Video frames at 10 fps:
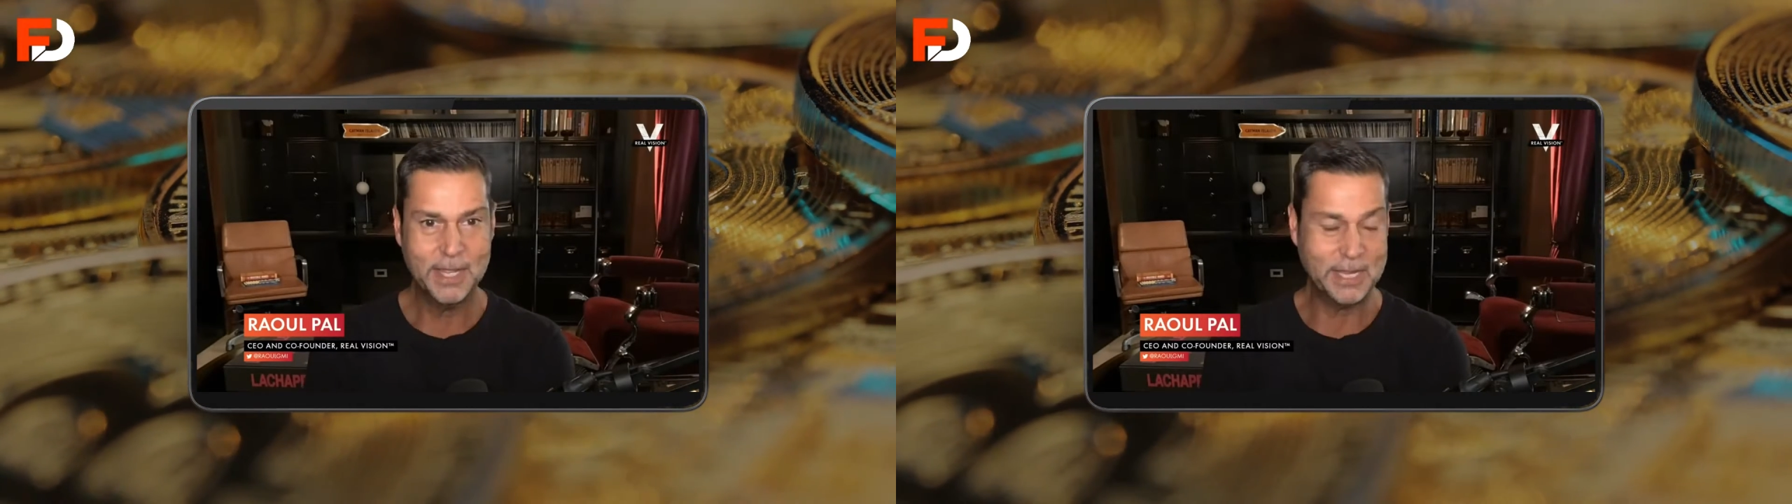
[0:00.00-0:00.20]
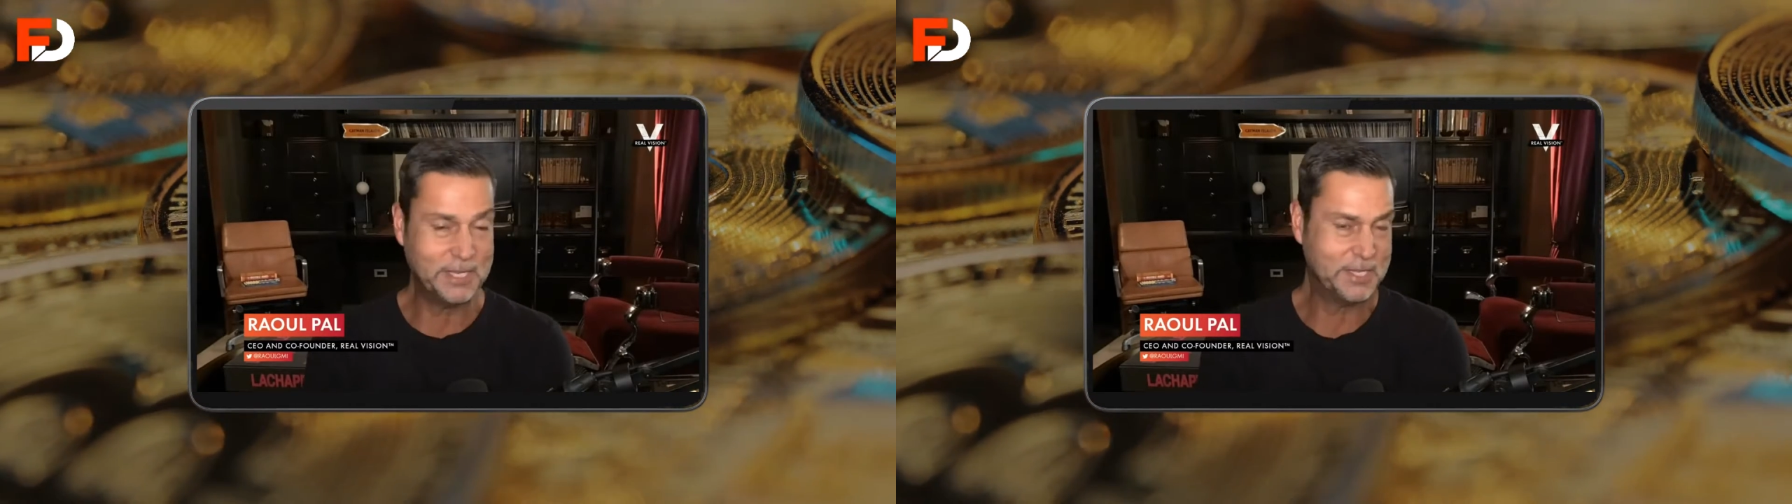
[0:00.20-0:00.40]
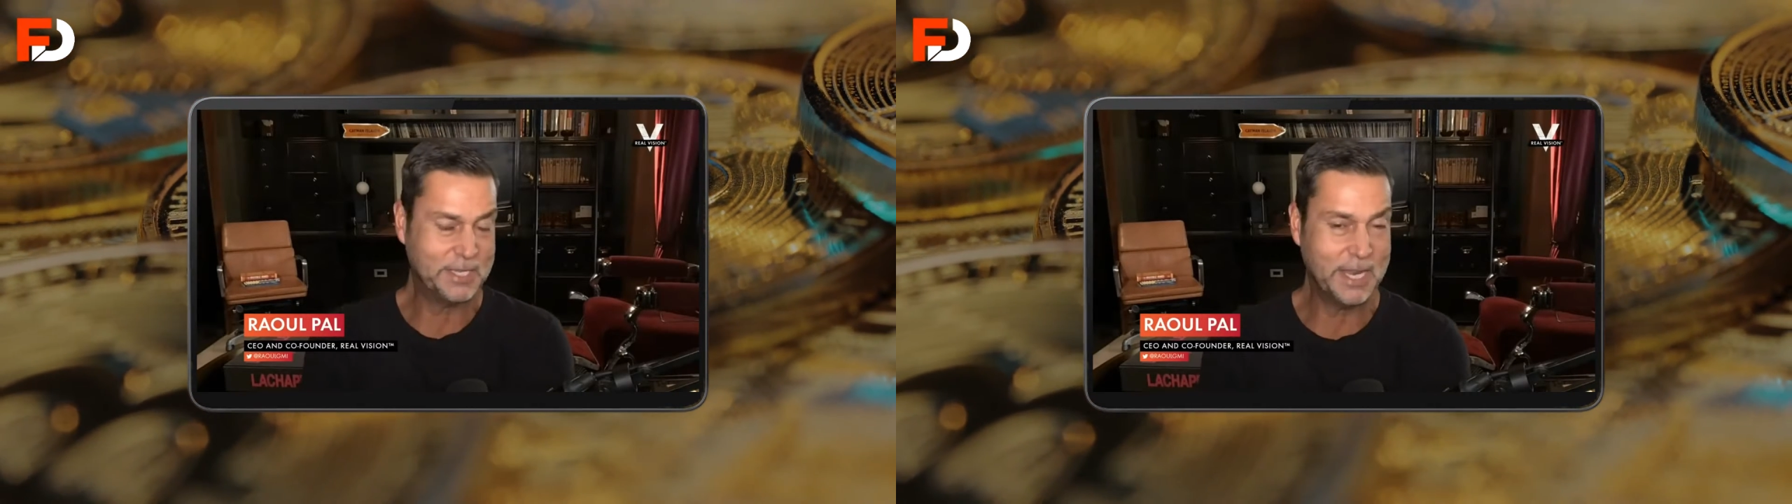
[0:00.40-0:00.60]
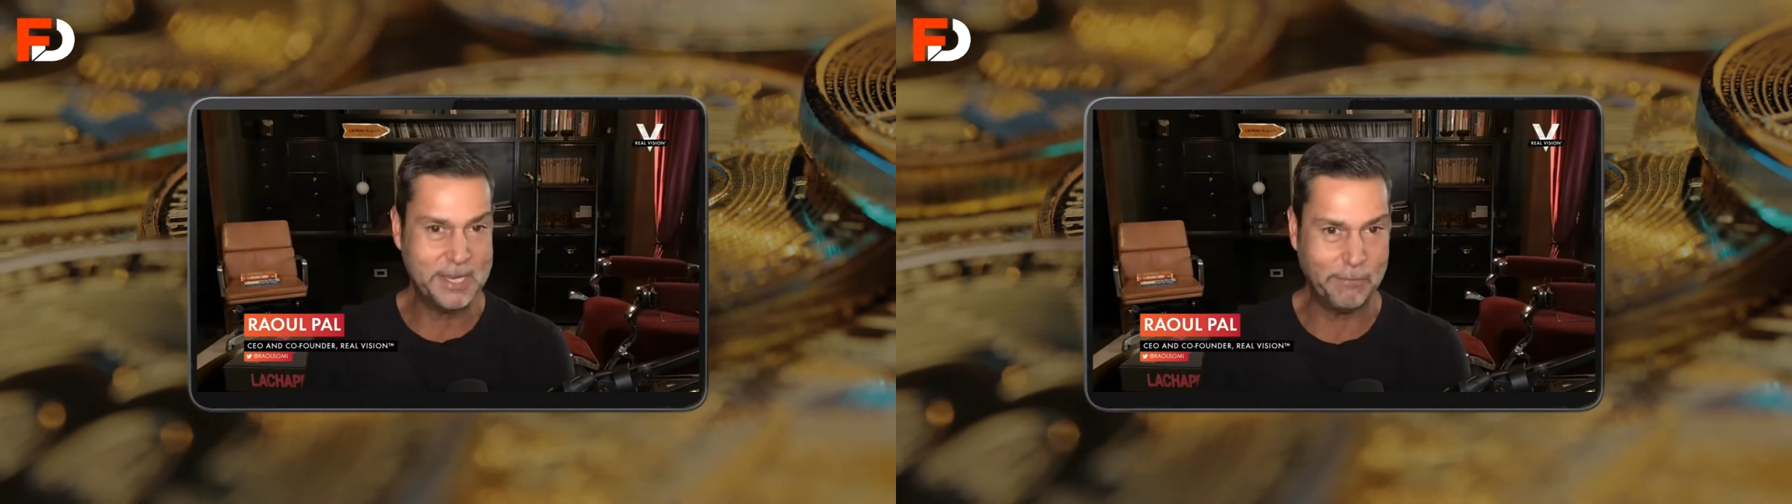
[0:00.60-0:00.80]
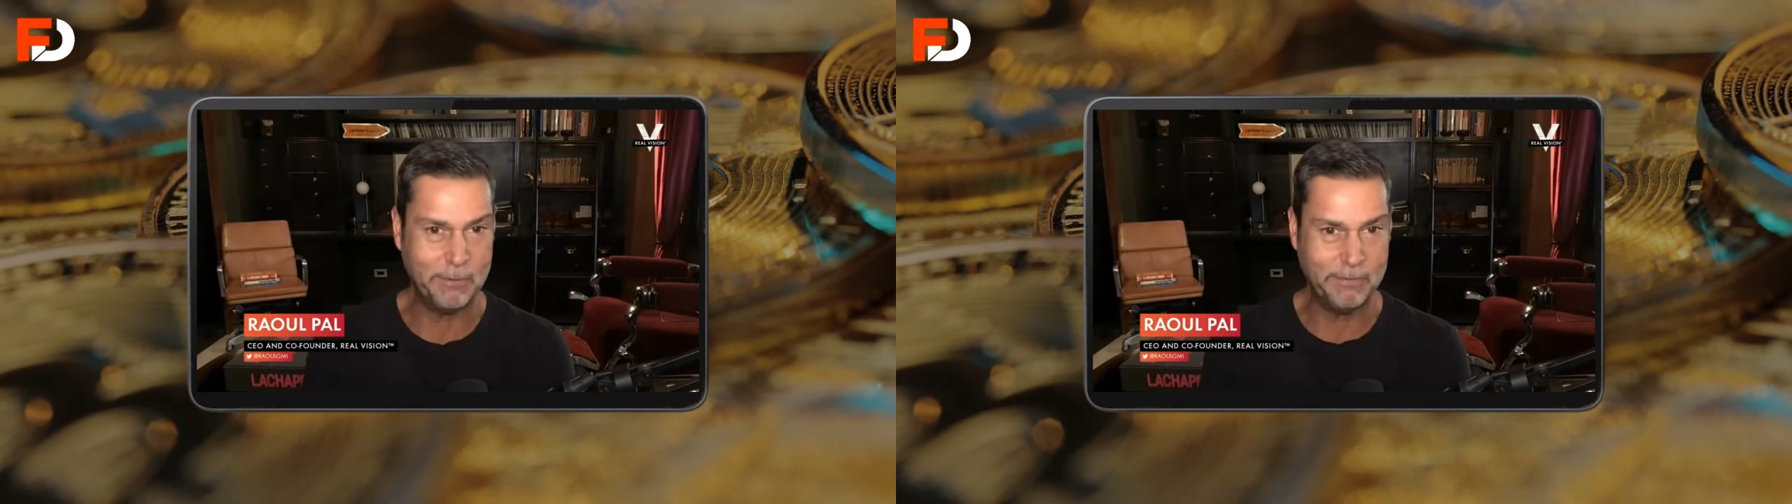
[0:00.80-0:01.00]
Yeah. They're just in
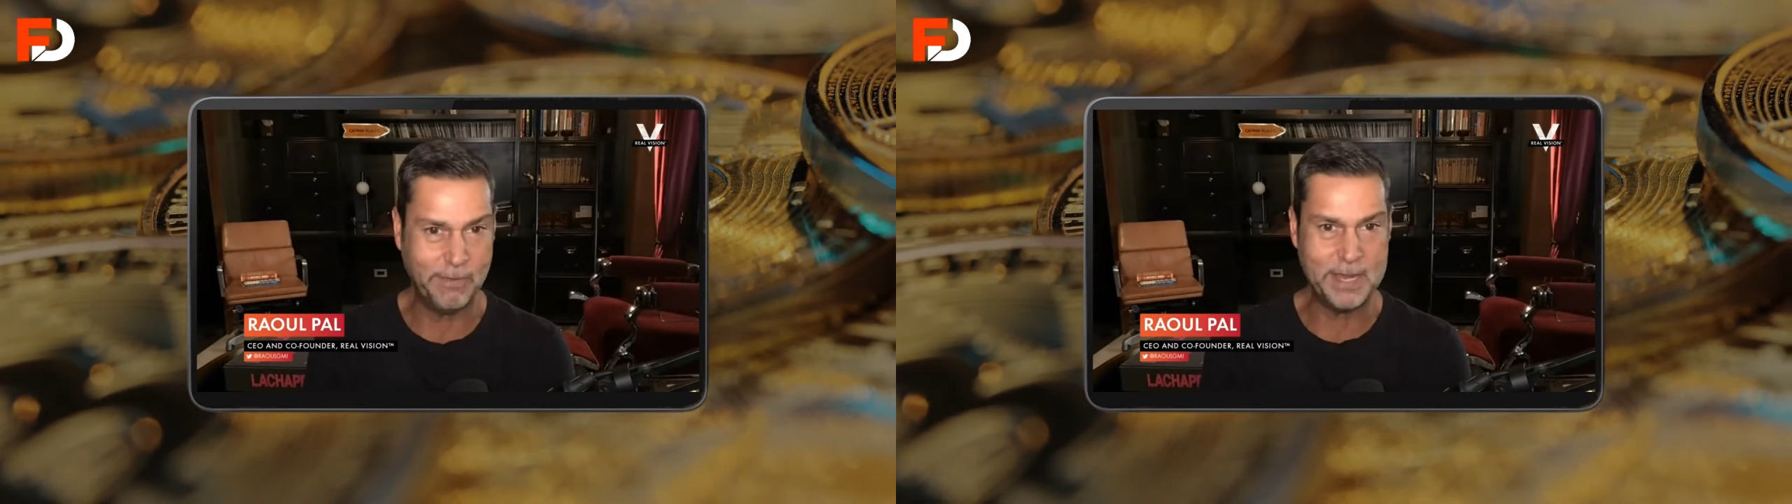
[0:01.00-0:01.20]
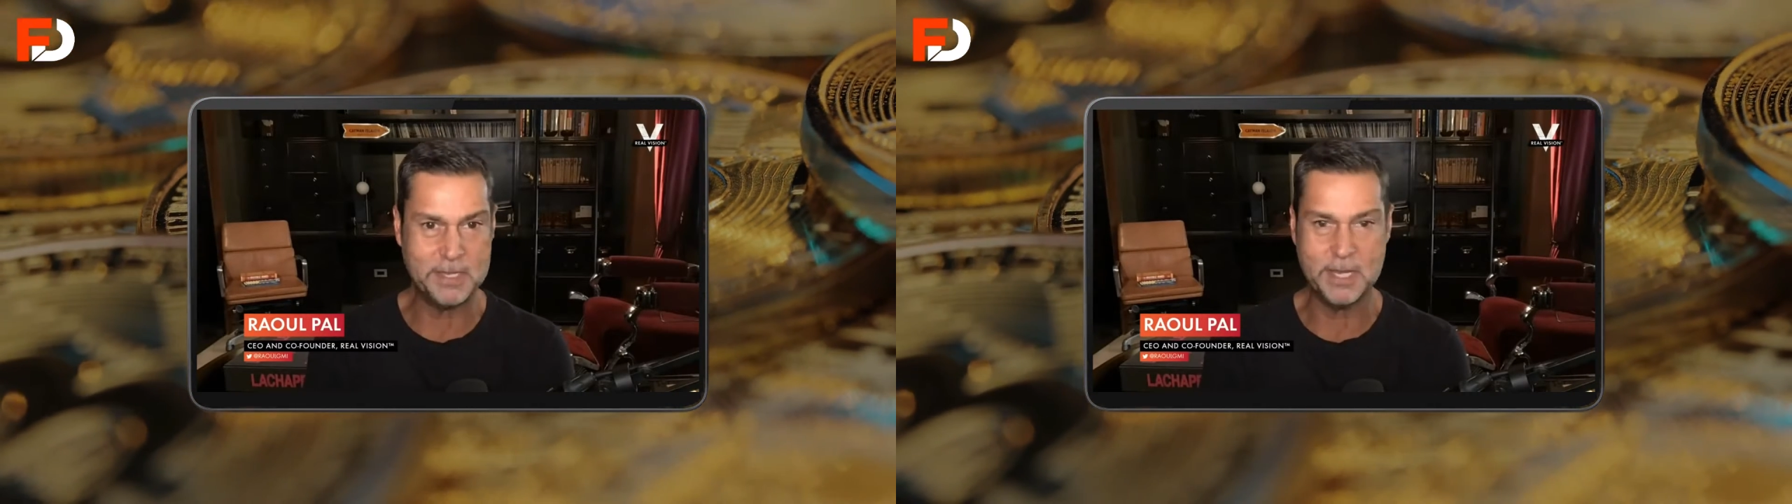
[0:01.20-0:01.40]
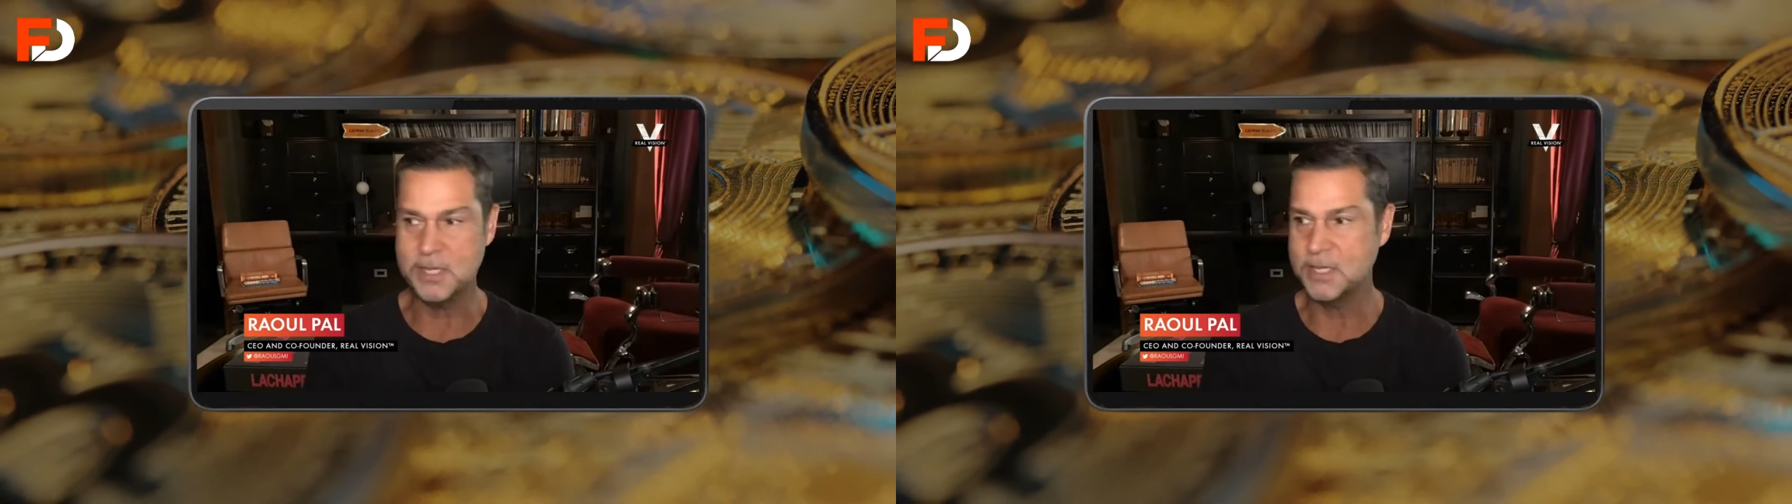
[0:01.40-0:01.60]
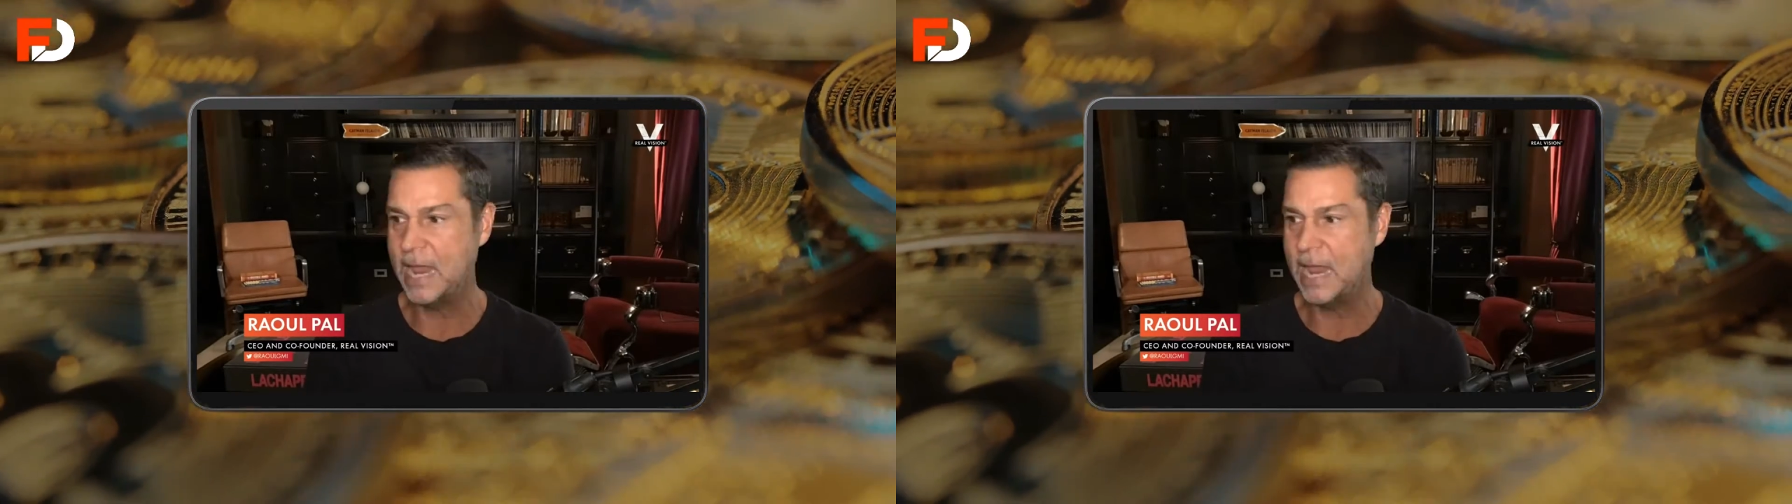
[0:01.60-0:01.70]
different phases.